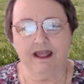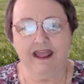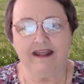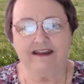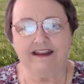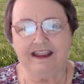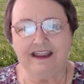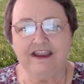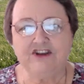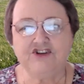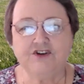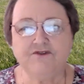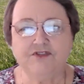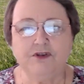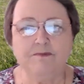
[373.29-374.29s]
and
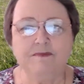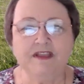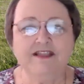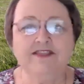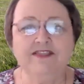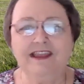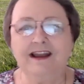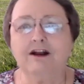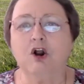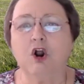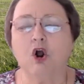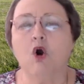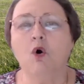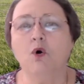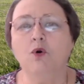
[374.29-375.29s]
each of them in their
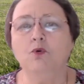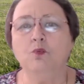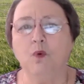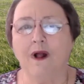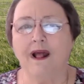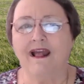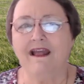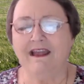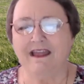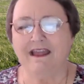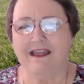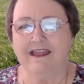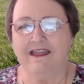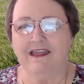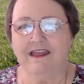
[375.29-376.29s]
own
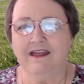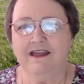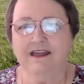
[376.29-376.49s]
way